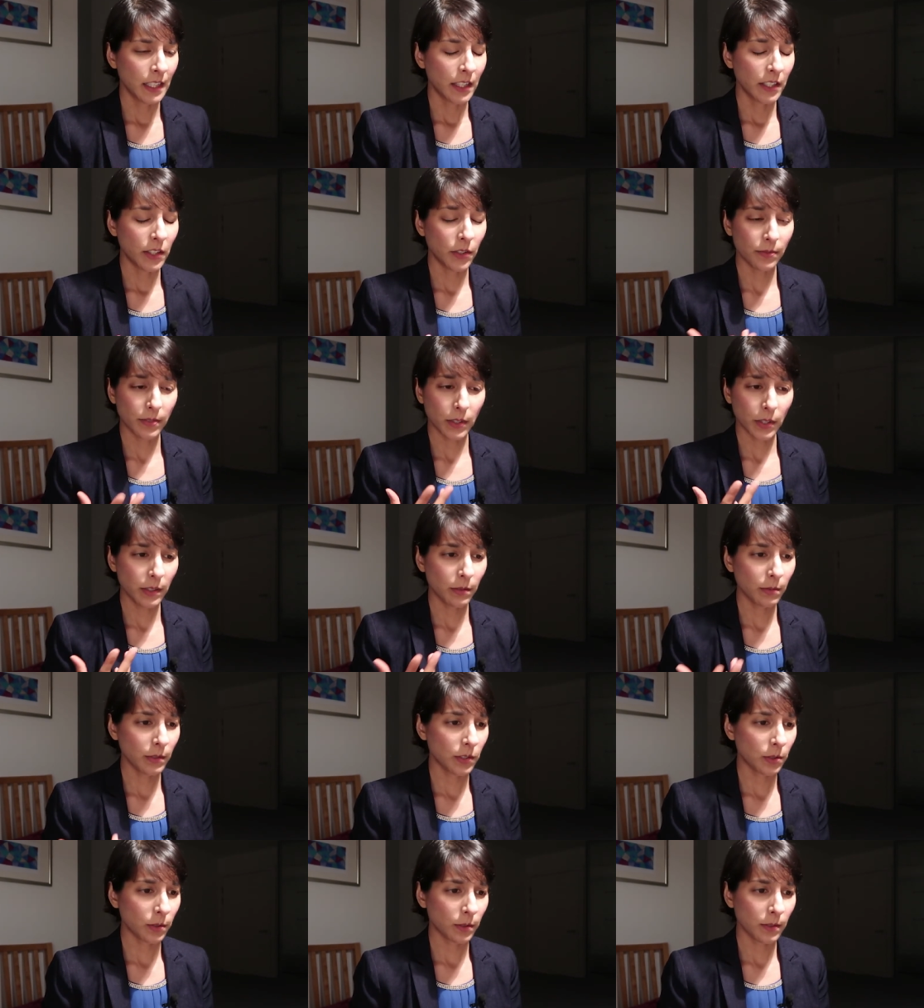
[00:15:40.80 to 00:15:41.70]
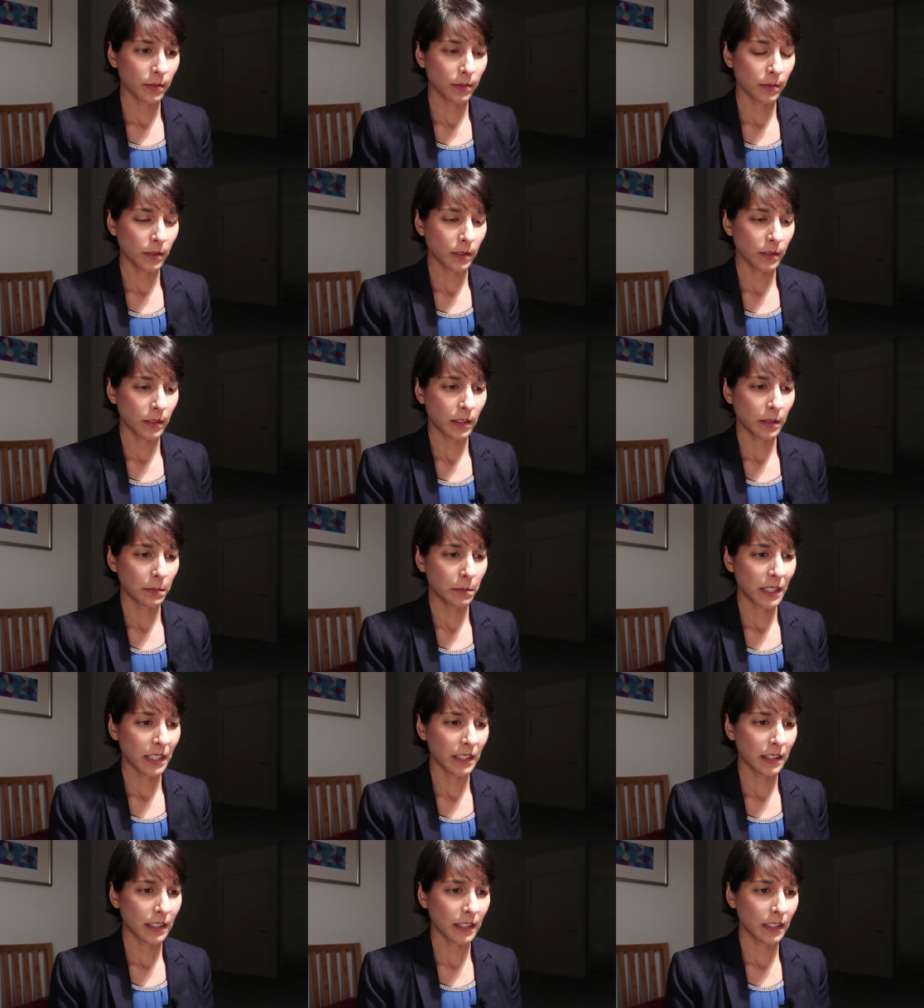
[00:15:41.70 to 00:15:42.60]
You're very resourceful and
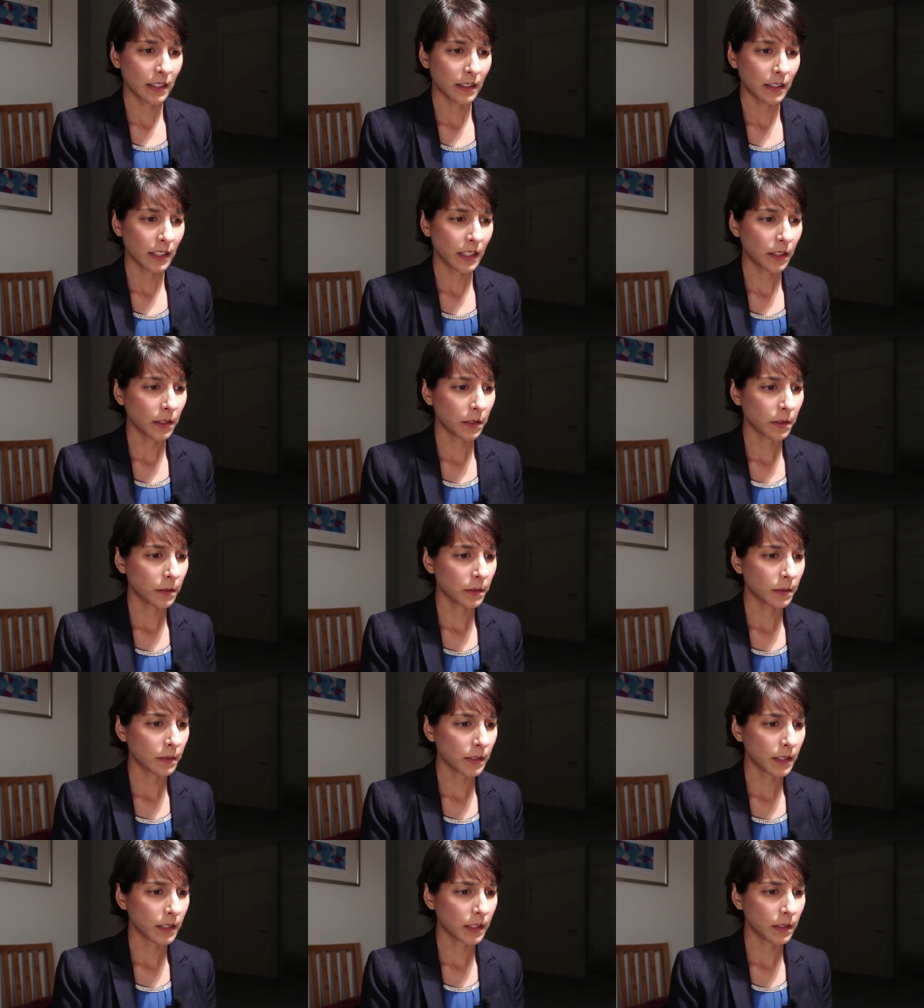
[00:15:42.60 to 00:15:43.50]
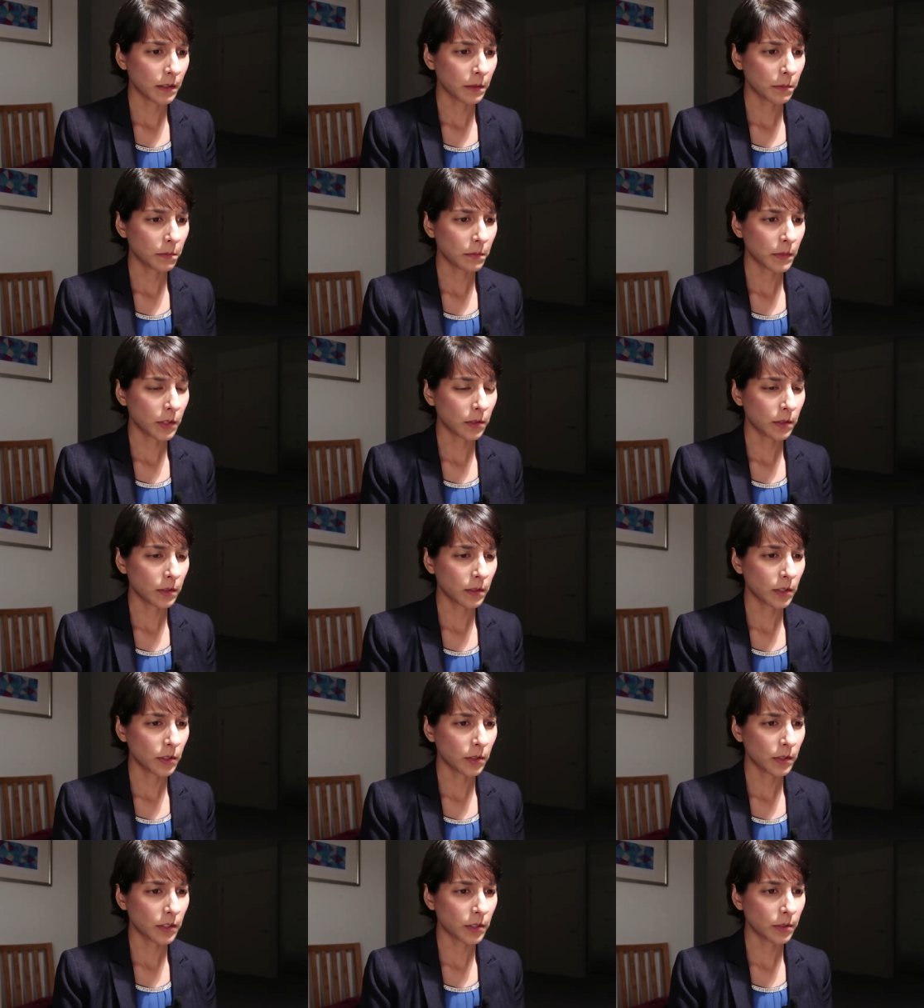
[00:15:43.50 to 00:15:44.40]
amazing, Leo. Um, you're,
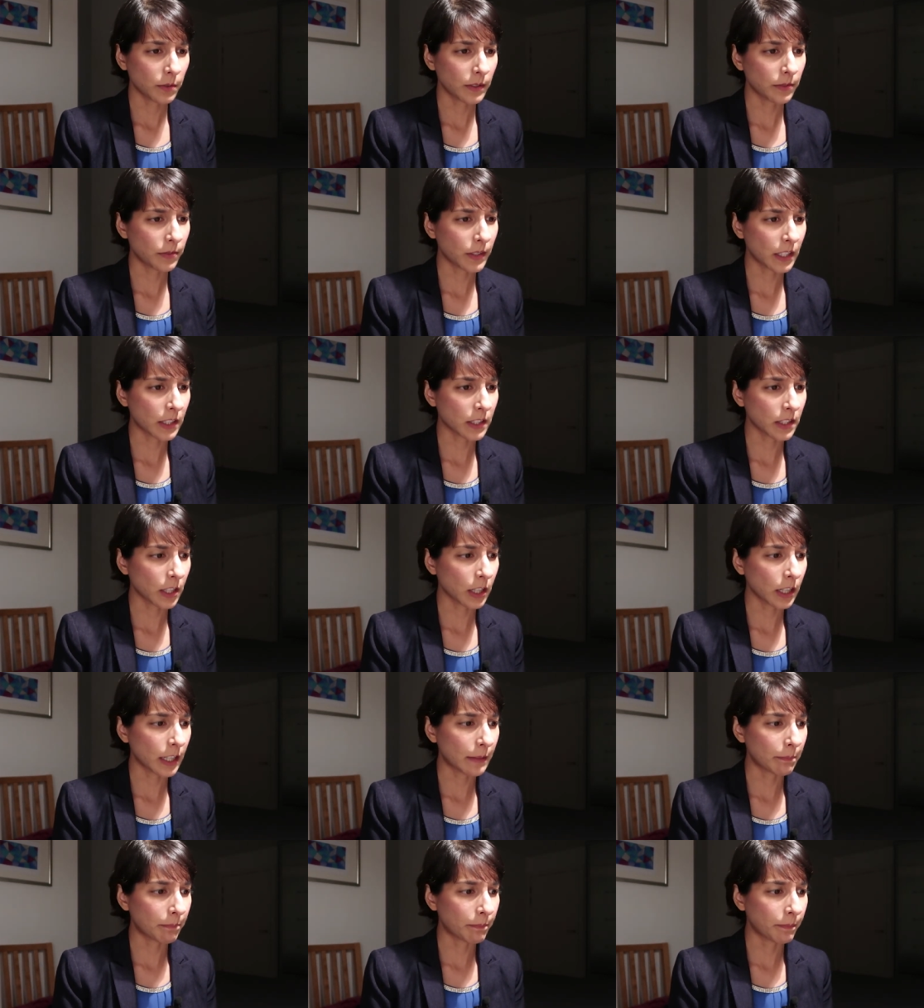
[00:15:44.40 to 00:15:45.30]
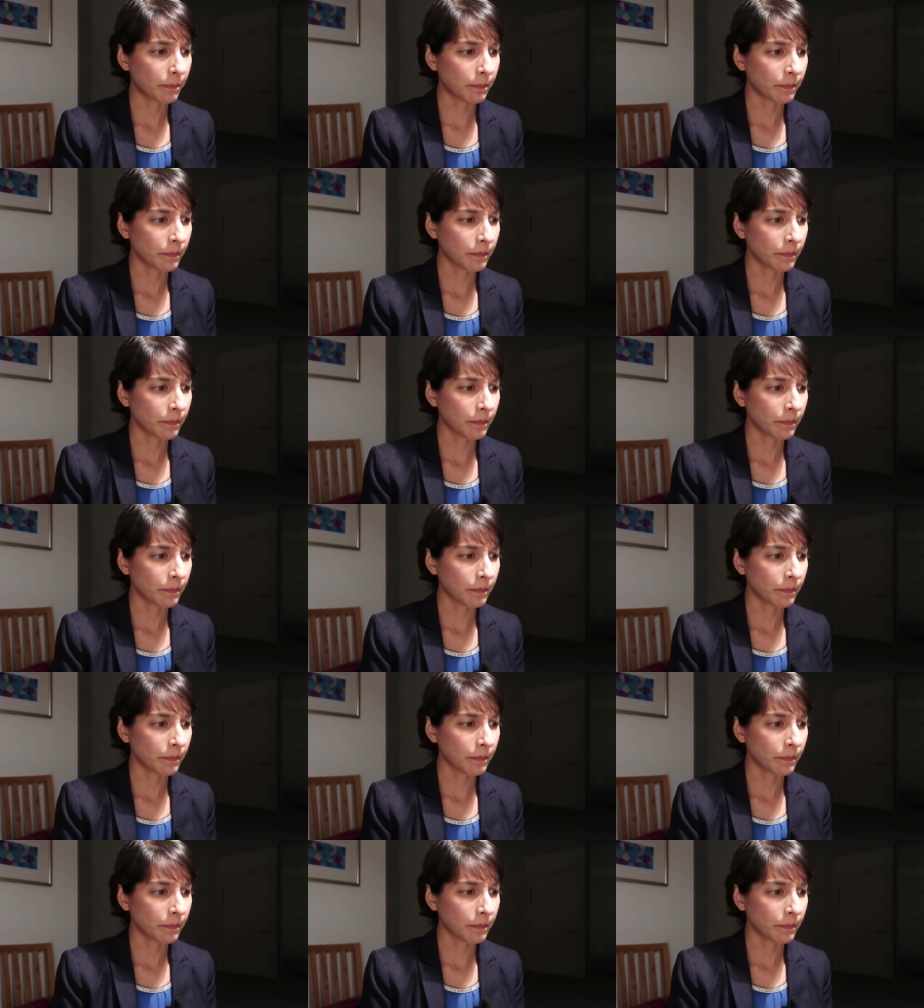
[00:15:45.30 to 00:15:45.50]
you're a terrific sign.